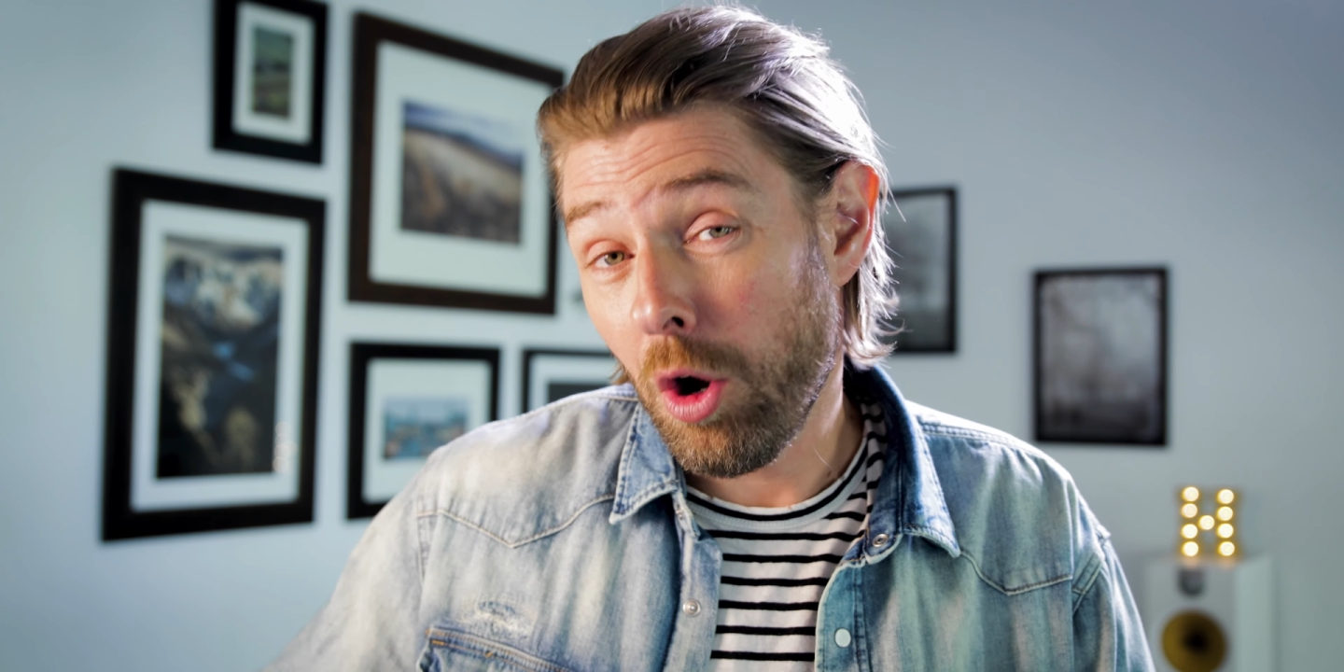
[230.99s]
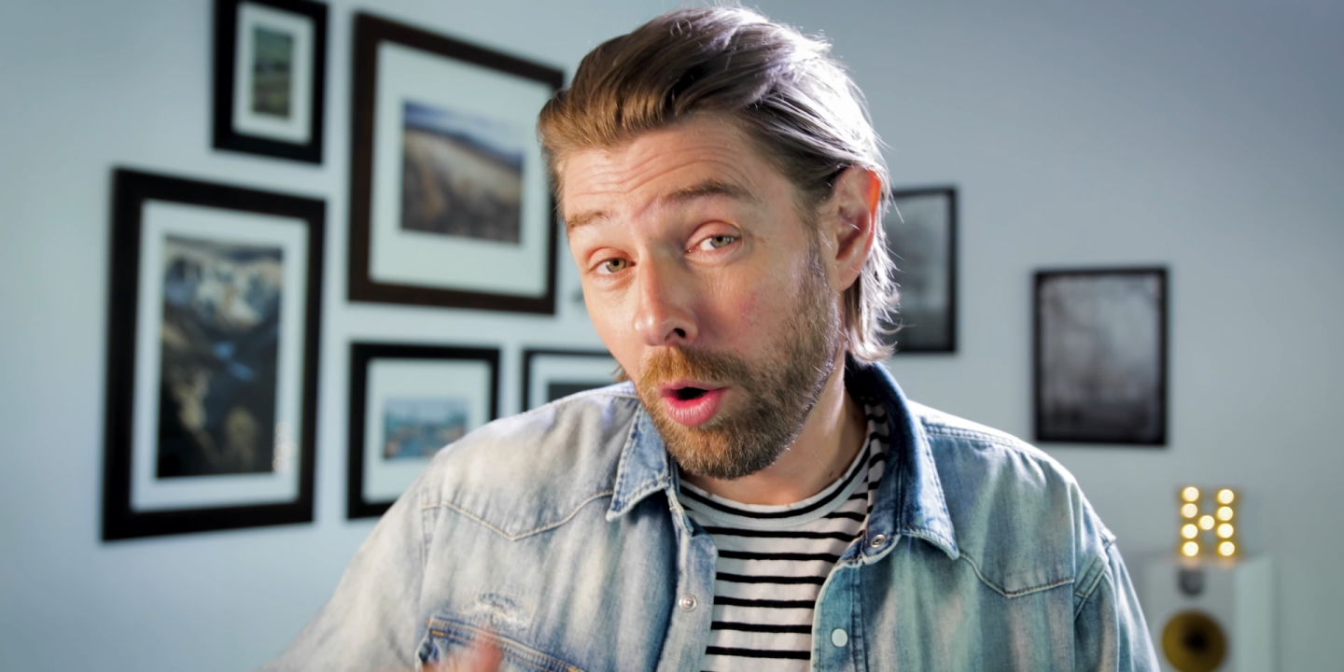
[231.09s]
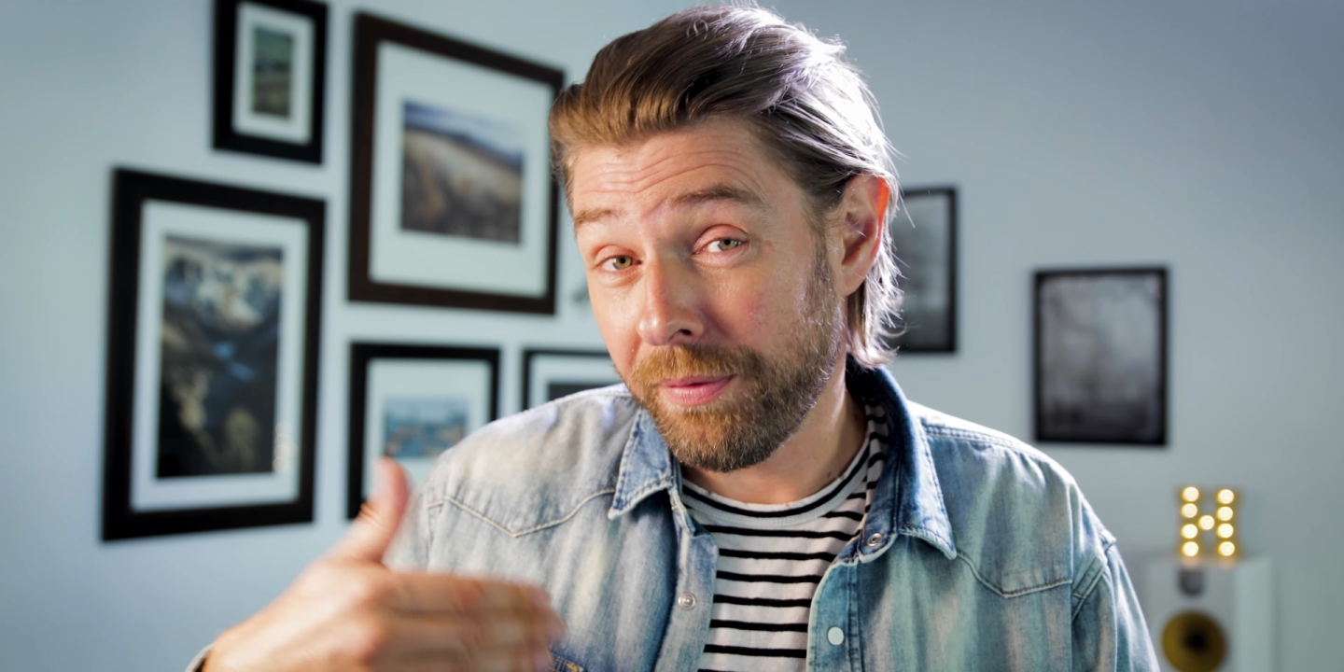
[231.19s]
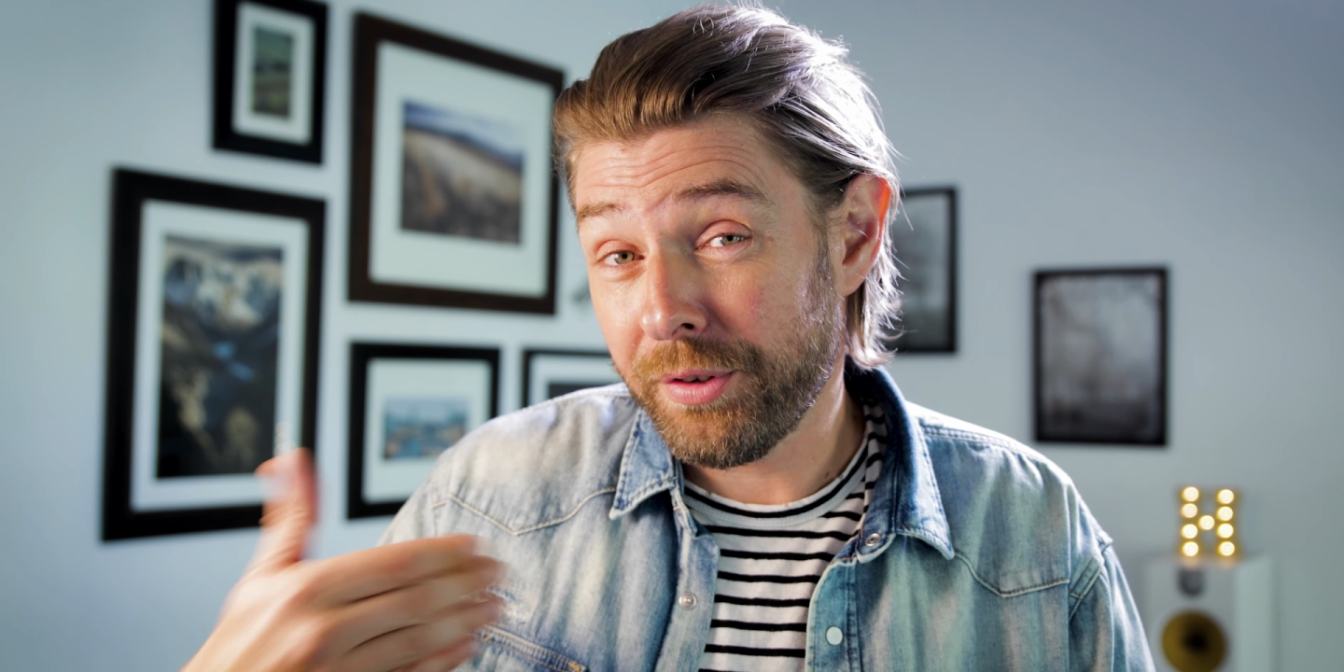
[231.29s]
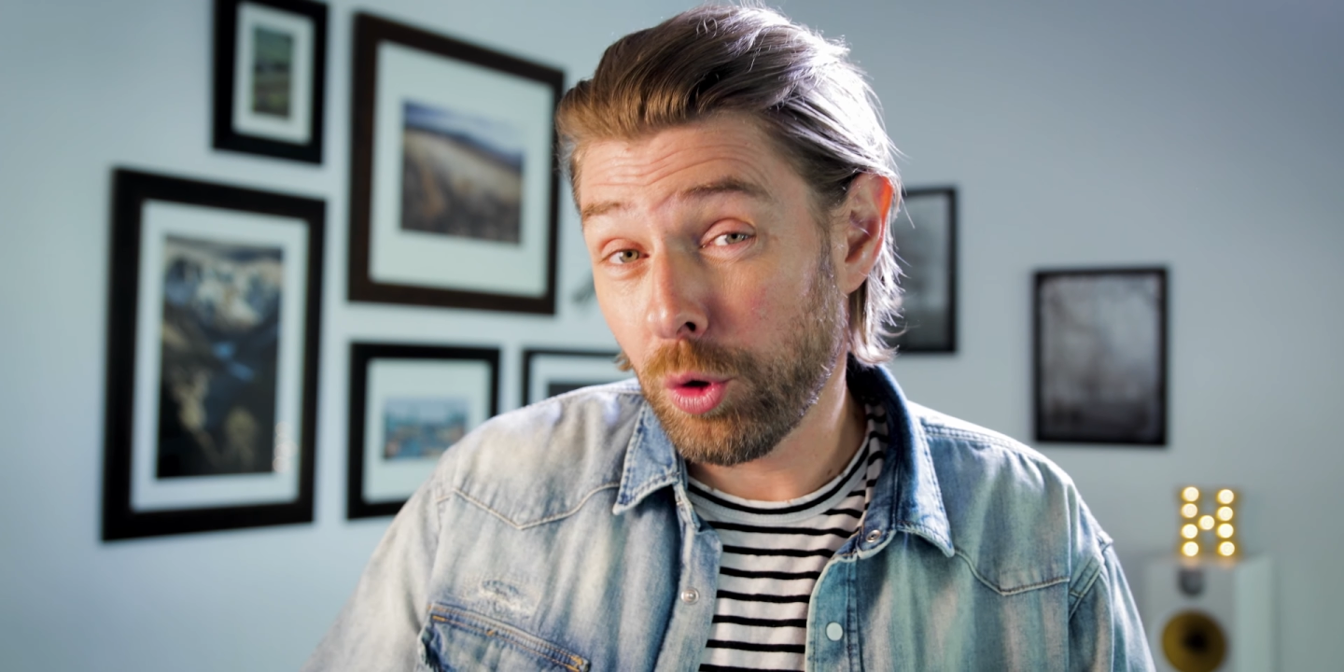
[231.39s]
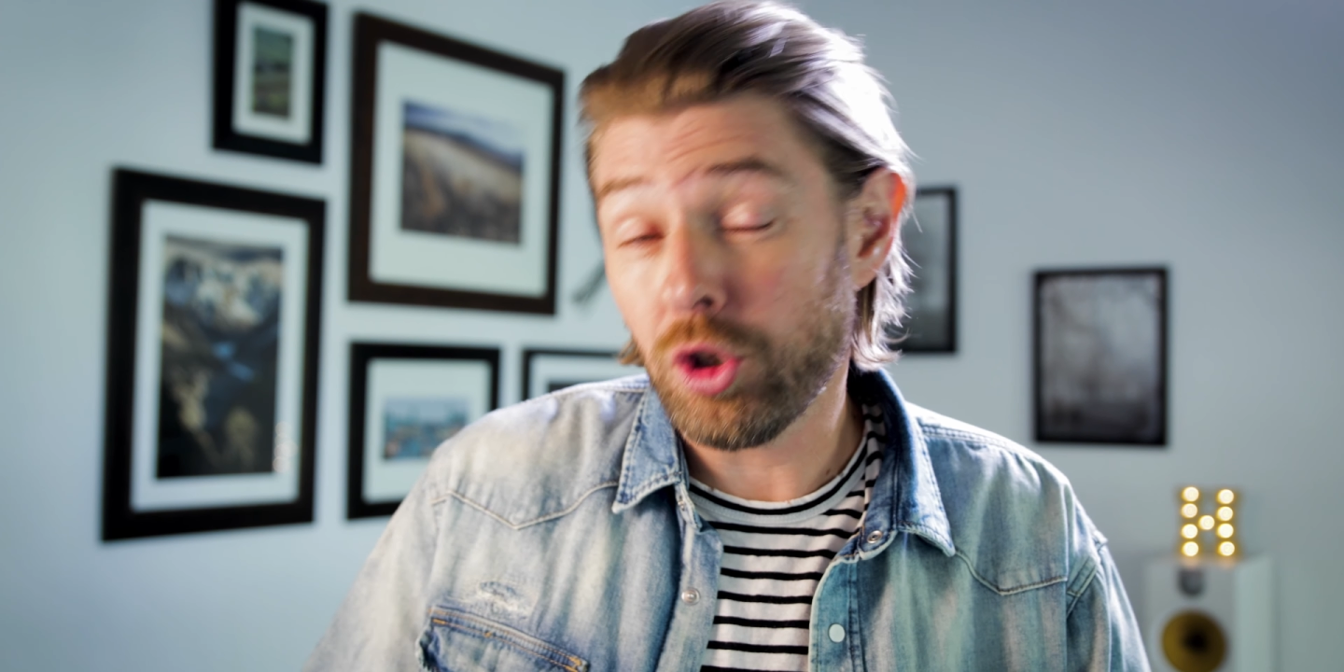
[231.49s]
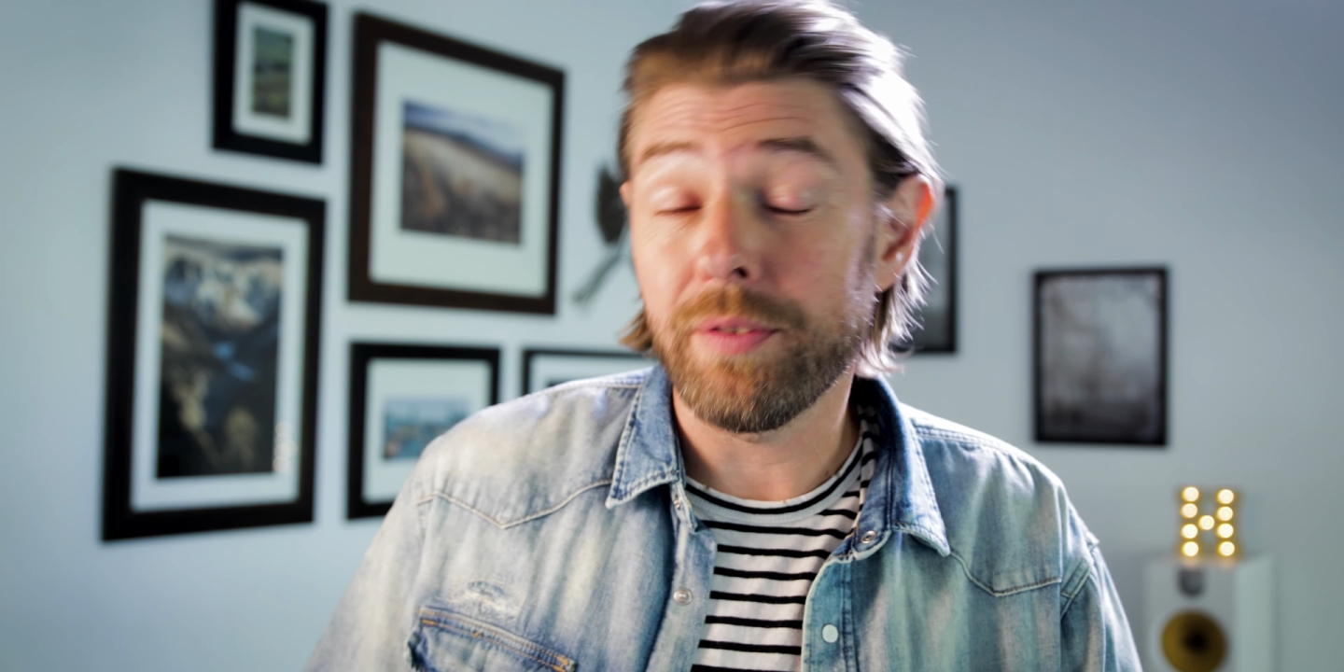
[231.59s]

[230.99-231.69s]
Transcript: on future